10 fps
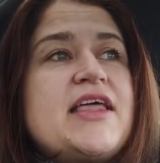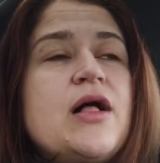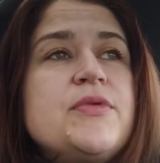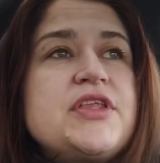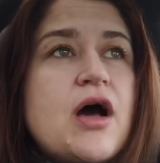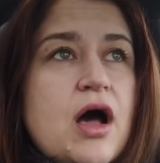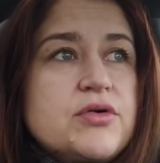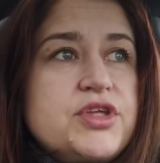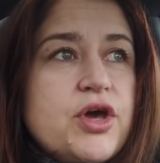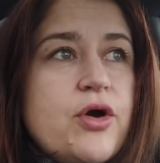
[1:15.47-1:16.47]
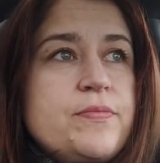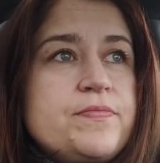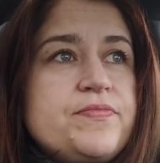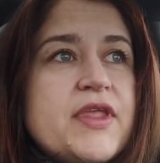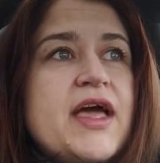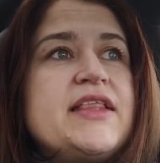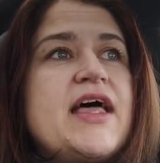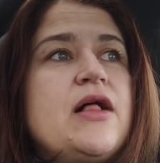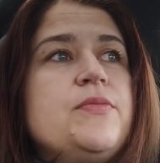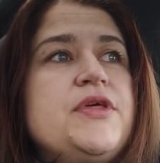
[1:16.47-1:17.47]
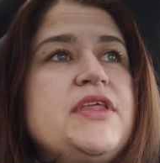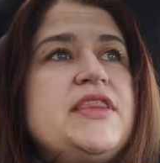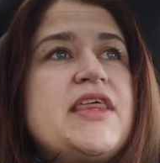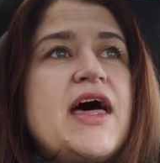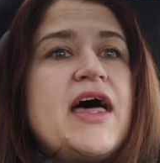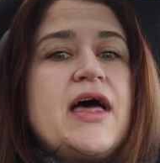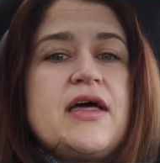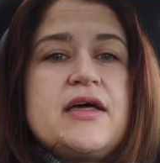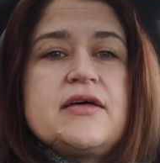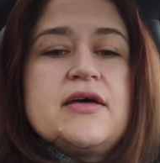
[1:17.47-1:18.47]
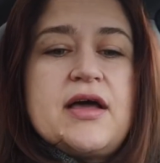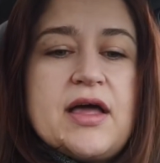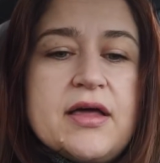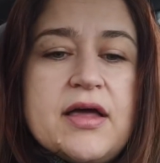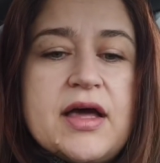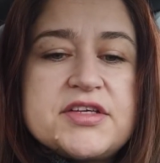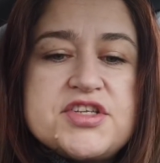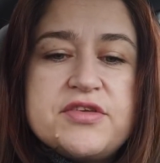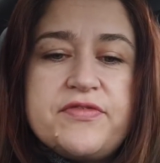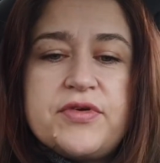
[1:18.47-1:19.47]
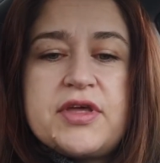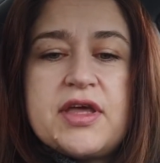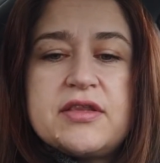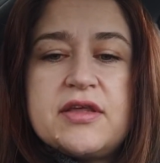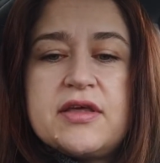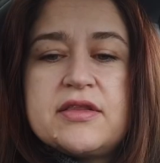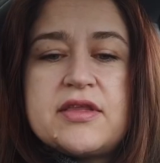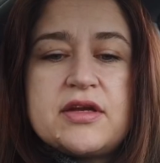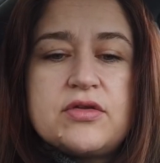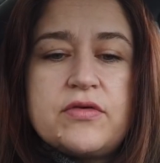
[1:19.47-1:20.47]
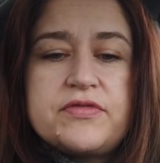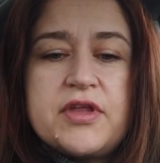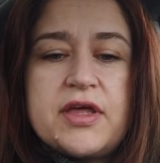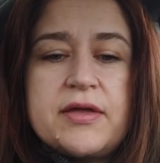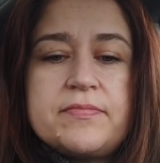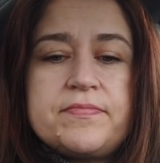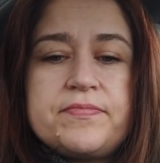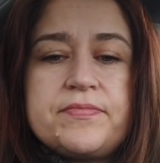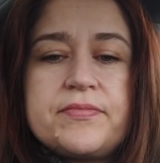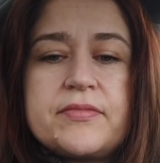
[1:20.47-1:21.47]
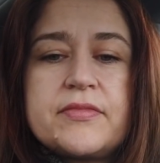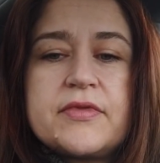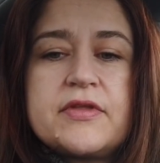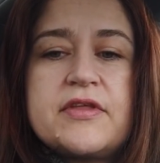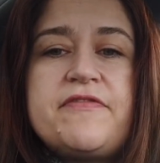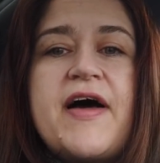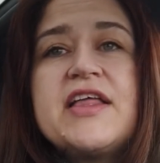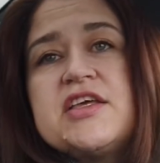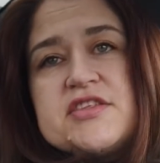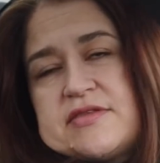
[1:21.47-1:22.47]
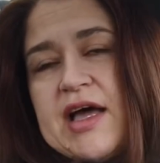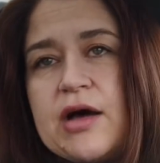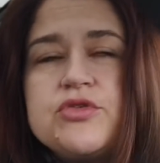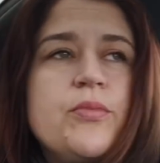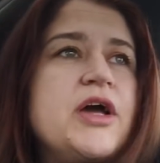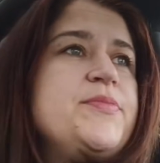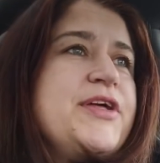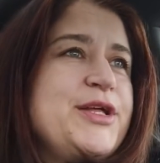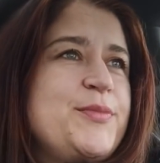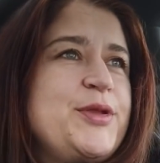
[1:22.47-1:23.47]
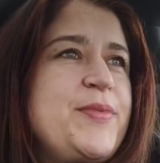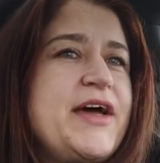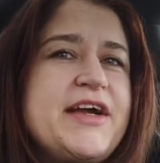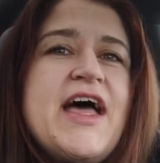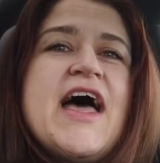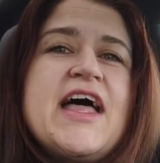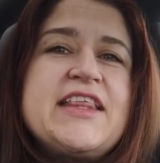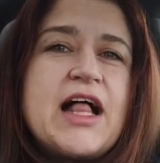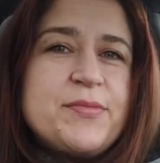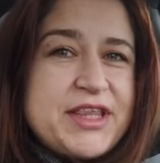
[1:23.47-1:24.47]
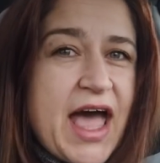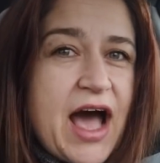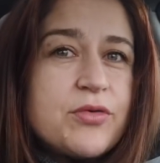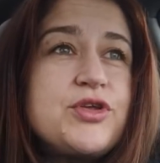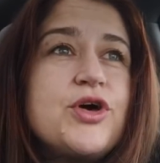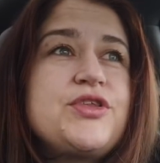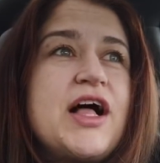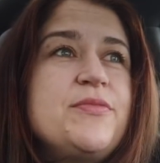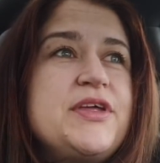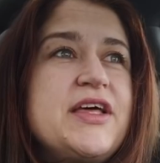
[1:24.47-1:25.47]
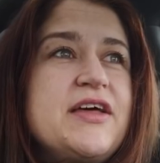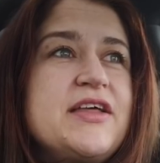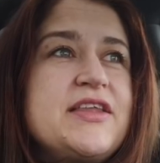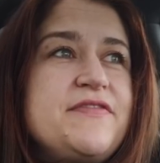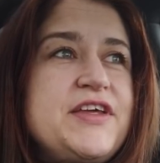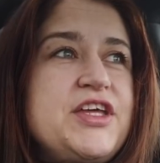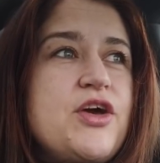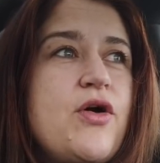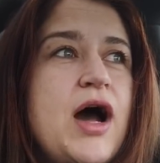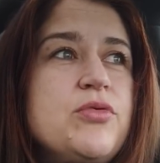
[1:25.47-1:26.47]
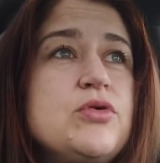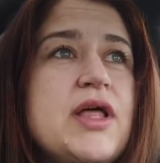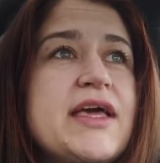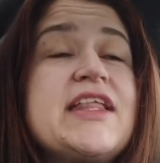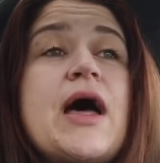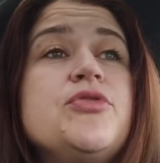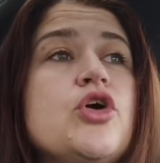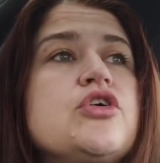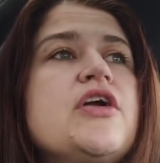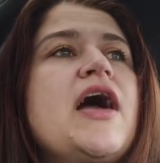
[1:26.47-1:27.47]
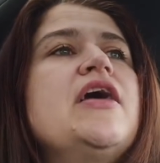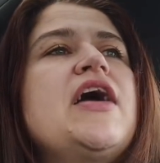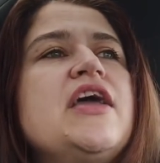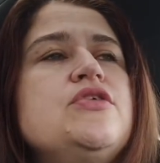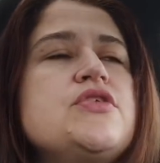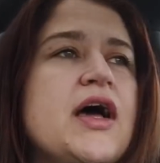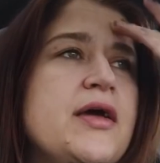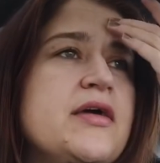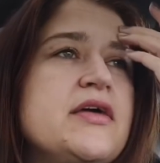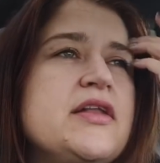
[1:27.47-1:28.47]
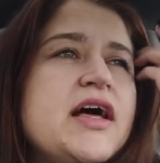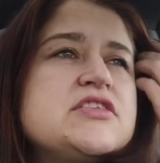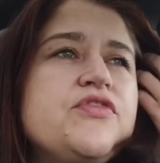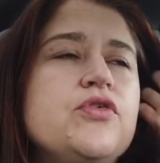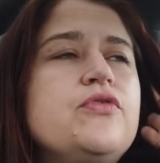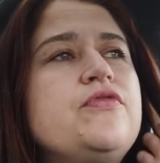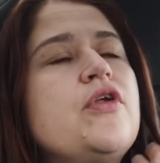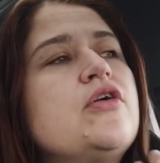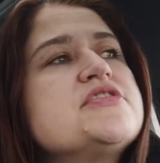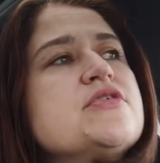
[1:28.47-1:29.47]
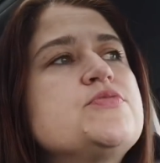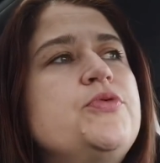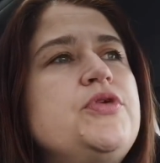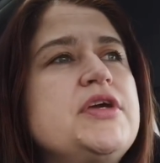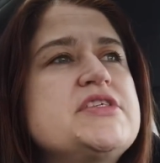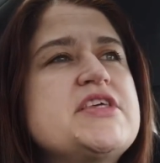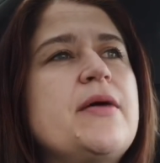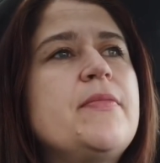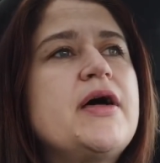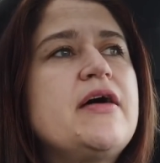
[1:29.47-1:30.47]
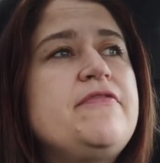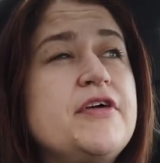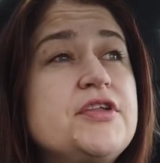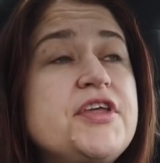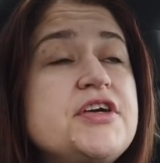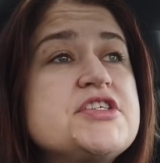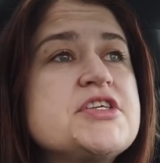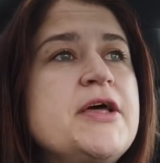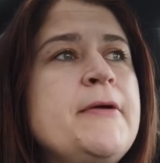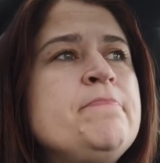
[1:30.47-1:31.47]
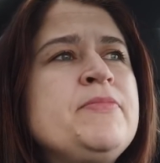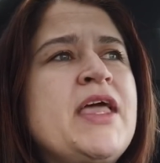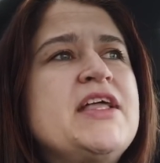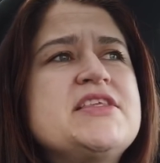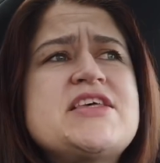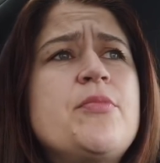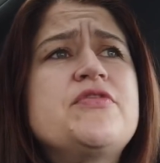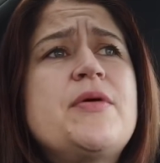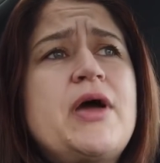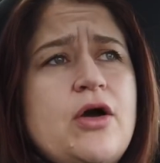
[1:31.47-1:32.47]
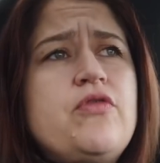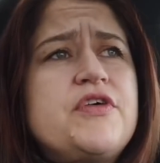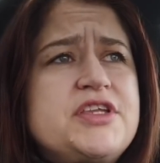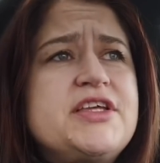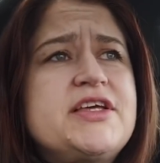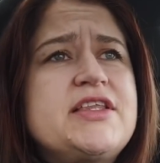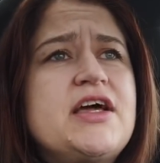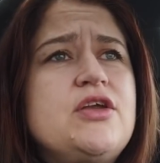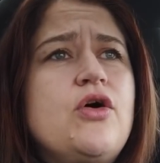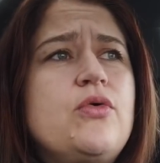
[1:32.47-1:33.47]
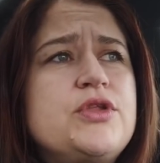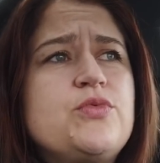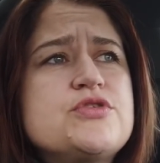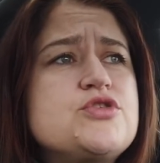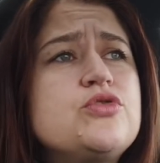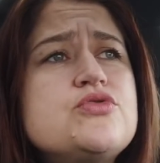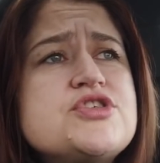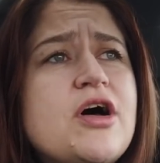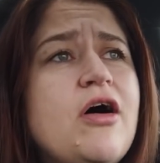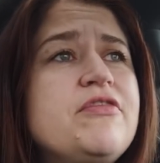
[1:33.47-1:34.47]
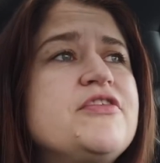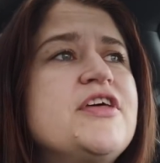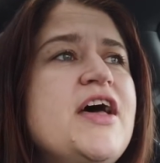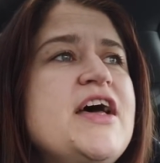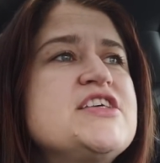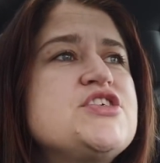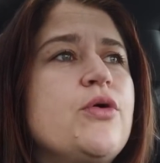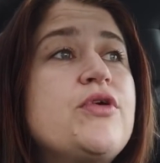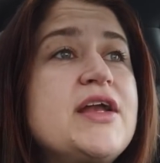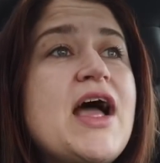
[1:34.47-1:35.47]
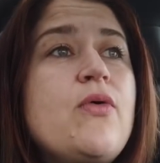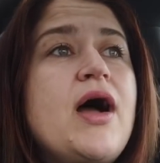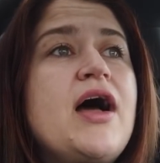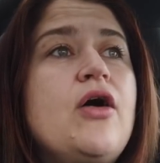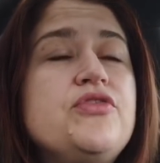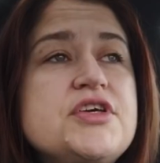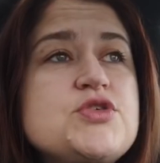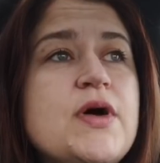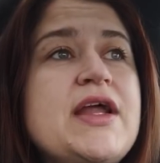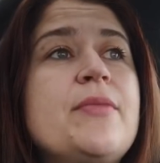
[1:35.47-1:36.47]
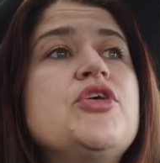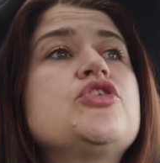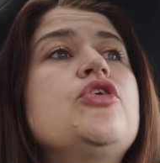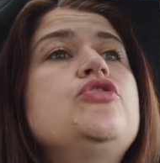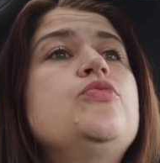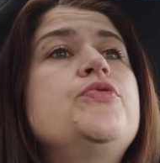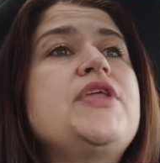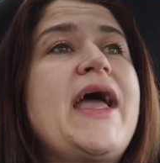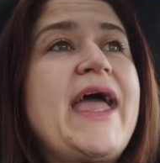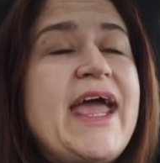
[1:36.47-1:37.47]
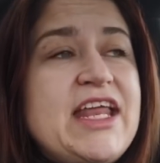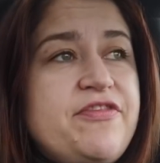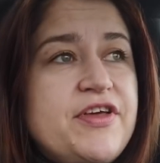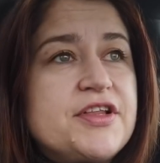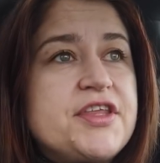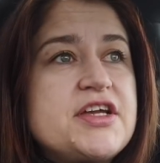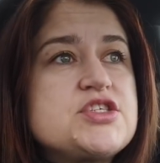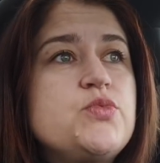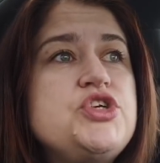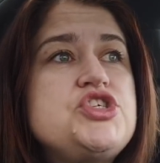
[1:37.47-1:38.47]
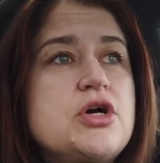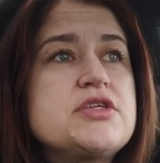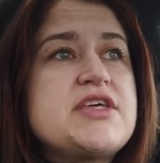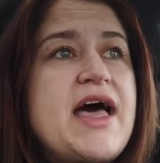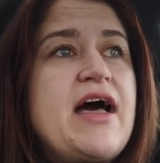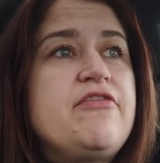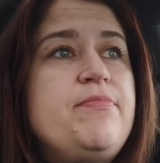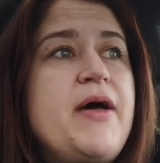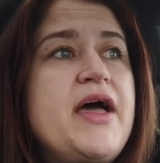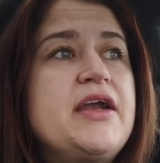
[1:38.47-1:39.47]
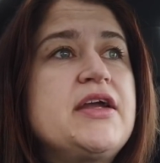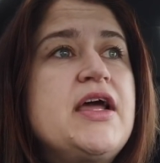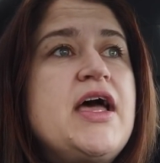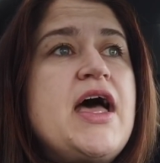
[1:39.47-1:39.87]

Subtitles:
tell me the audio, tell me the, actually if we can turn off the fan, the audio might be a little bit better. Tell me the audio, tell me the video, how you like it. I'm not going, I last few vlogs I was putting some filters. And some of them I overdid it. I know it was too soft. So right now on this one, I'm not going to put any filters. We just have bare